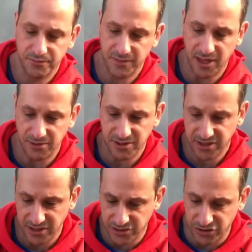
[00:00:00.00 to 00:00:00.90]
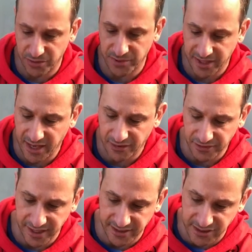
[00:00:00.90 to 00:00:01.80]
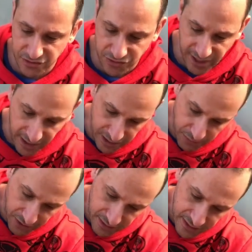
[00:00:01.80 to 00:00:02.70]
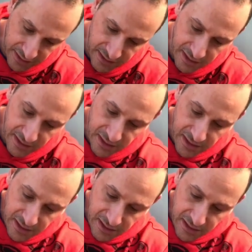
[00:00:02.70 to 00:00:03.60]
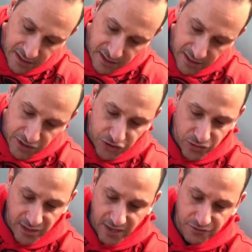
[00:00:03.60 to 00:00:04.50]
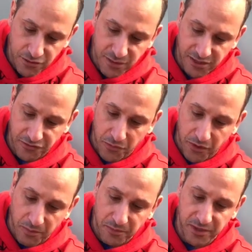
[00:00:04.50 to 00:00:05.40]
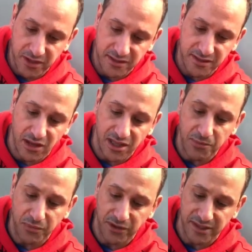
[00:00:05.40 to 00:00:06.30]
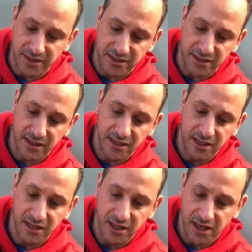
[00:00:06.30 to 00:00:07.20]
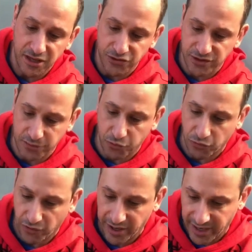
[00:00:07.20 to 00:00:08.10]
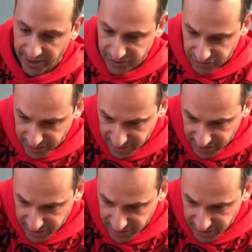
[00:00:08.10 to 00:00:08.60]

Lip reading: Now I'm just going to try and be carefully get this tree out of the pot. It shouldn't have too much of a problem because there's no lip on this. It should just pull right out actually.